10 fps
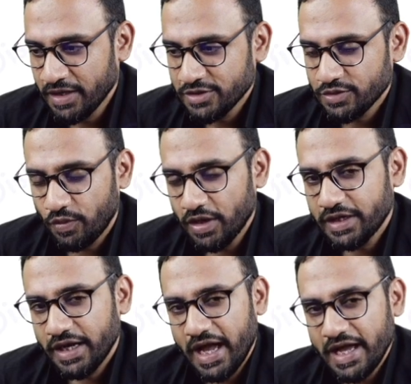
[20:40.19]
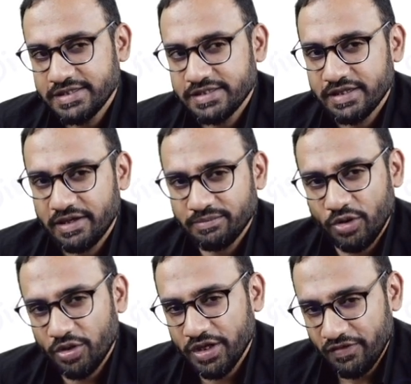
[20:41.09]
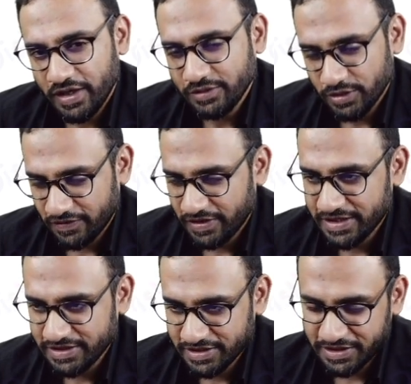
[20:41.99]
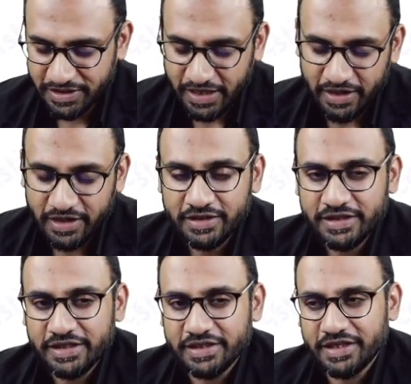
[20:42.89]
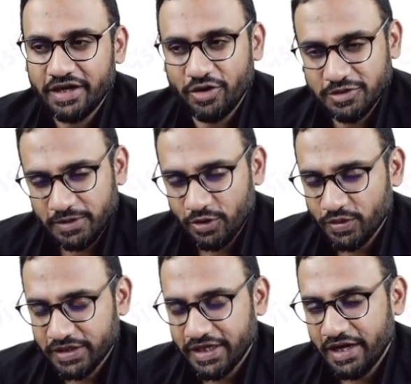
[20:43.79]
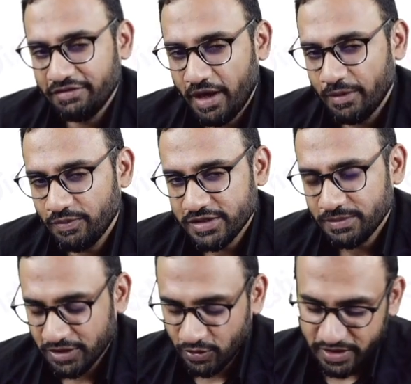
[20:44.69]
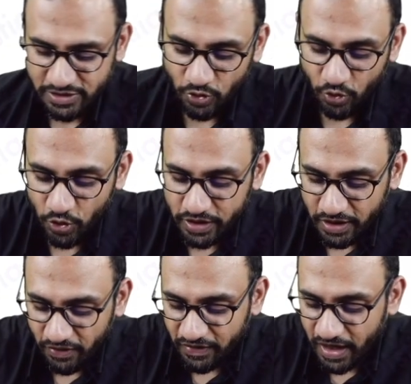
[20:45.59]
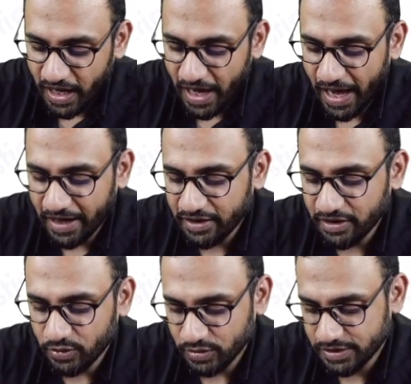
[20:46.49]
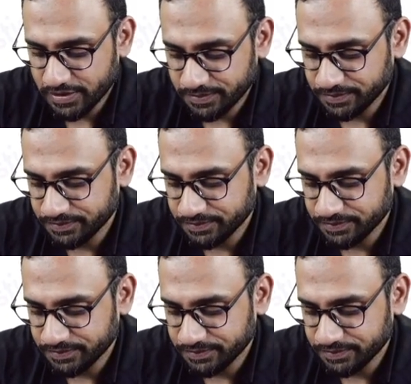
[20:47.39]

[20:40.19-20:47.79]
So what has Ottawa is a city in Canada. The hospital over there have come up with something known as Ottawa ankle rules.